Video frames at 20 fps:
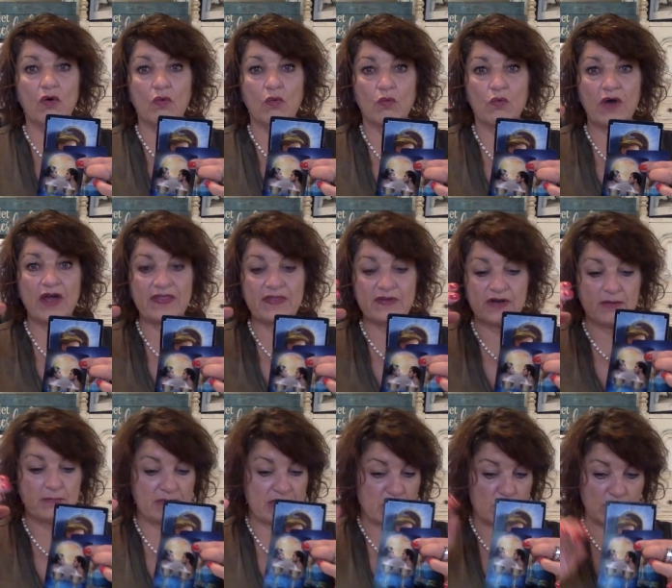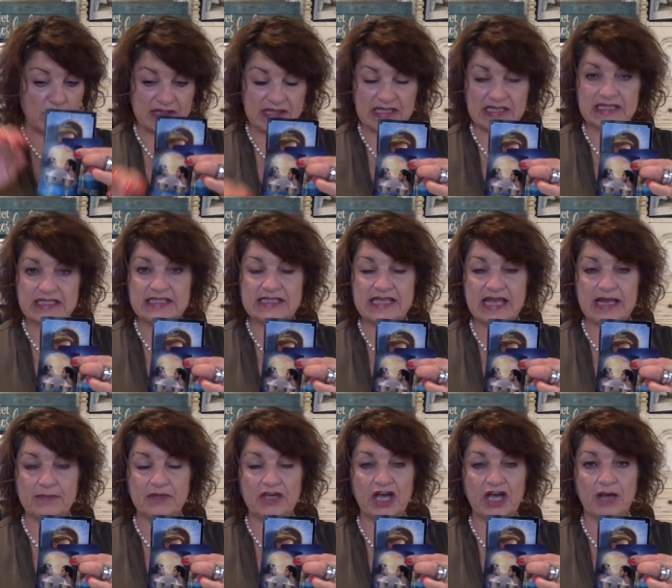Whether it be within the
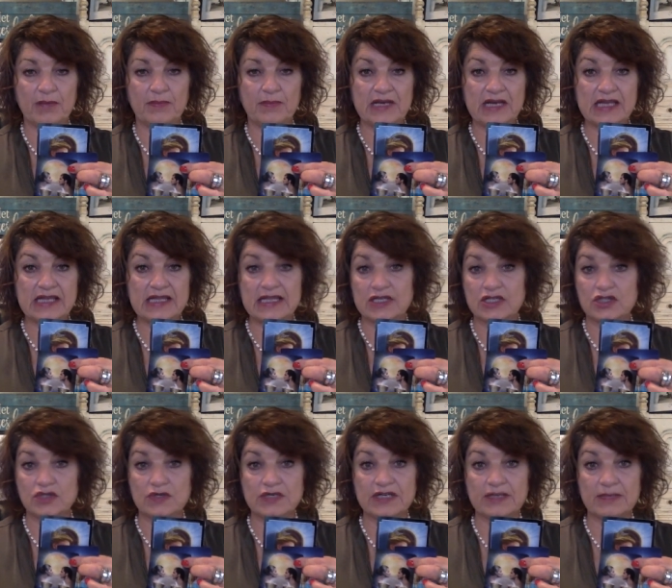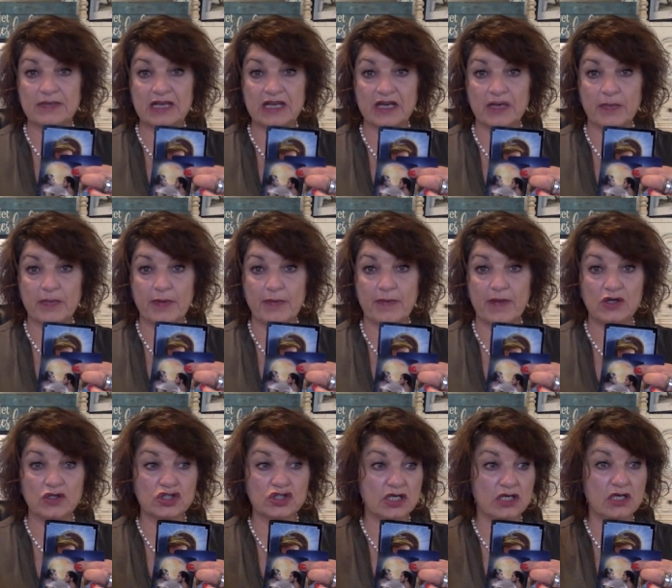same company that you end up getting a
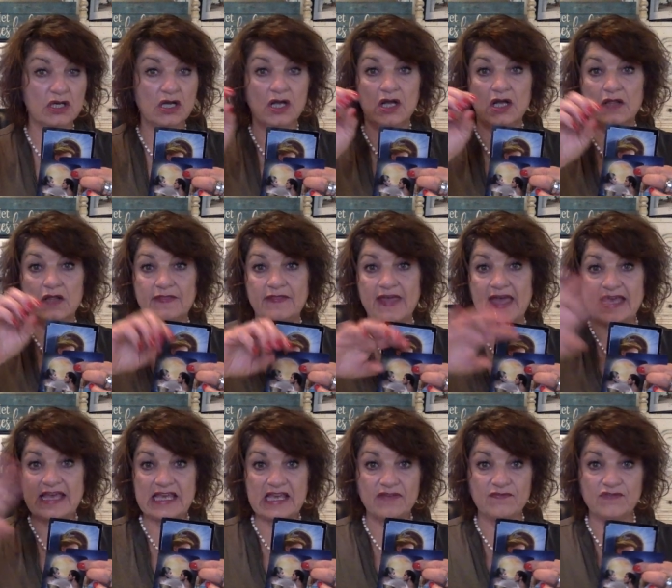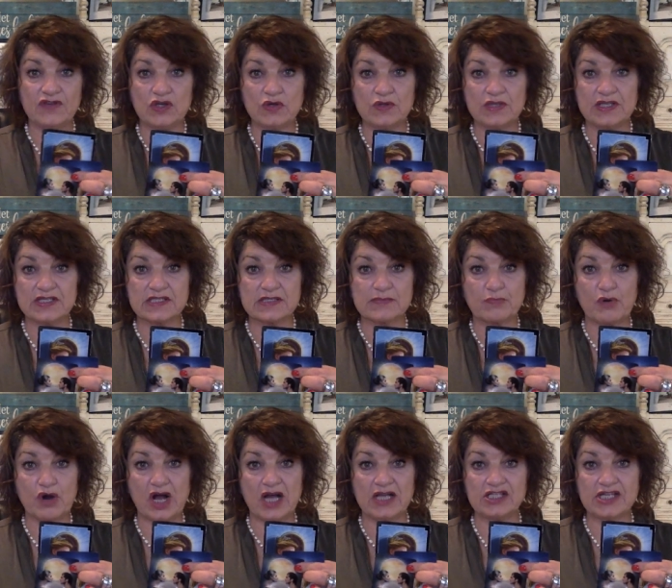promotion, they give you this
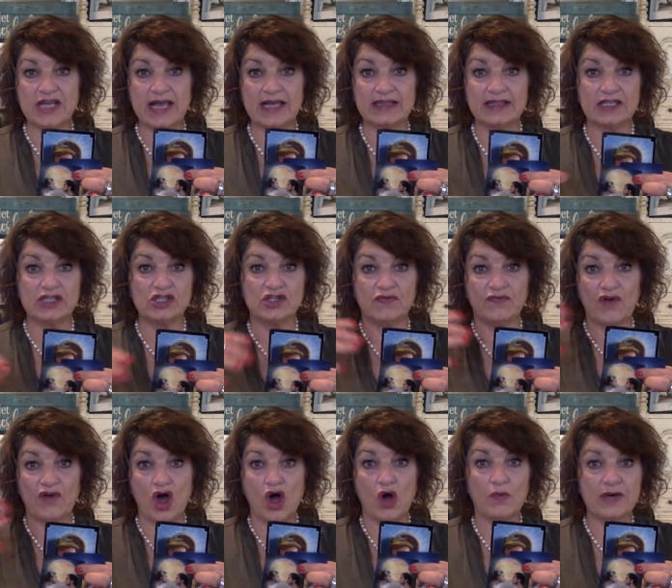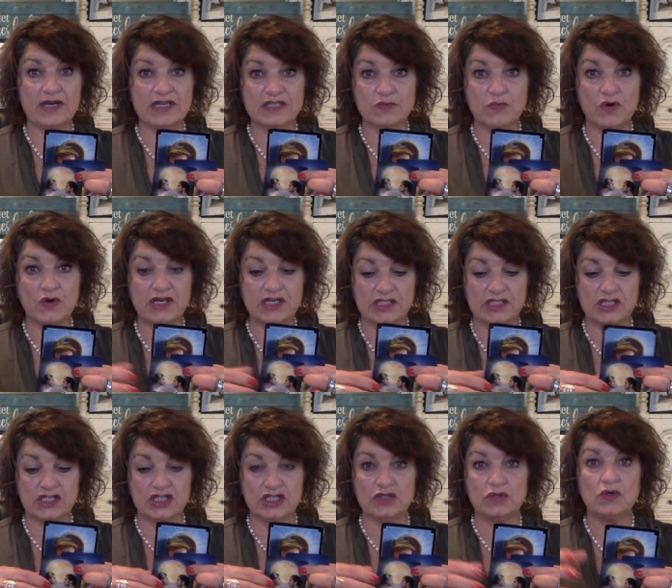project that you've always wanted to
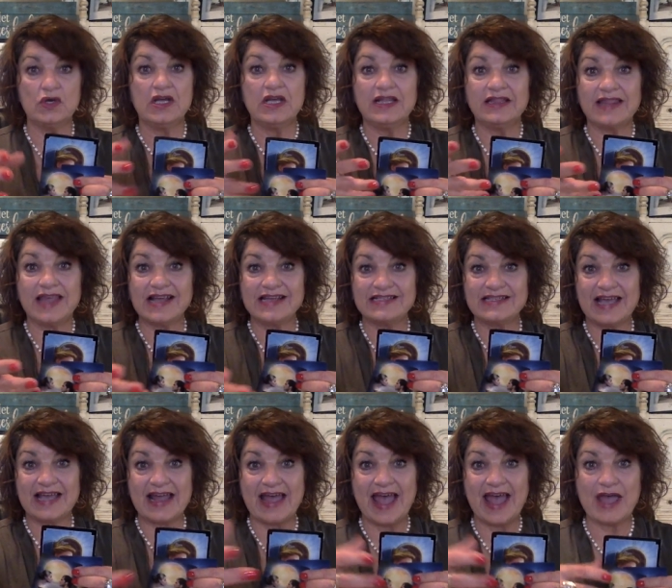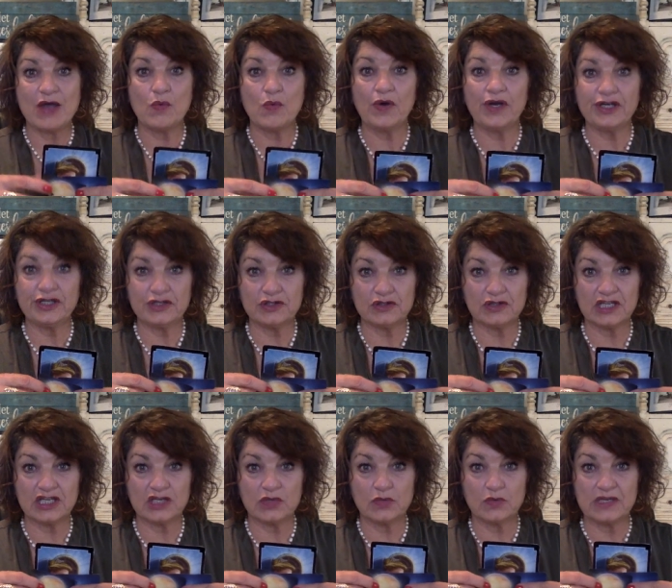do. They say, hey, what do you
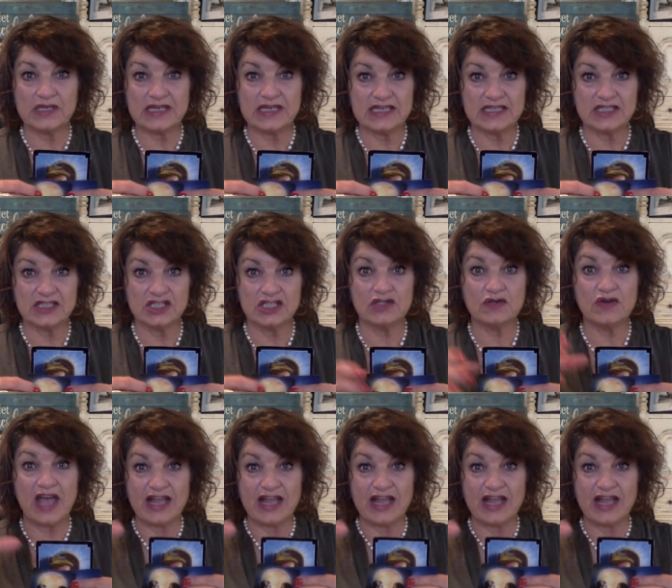think we need to do?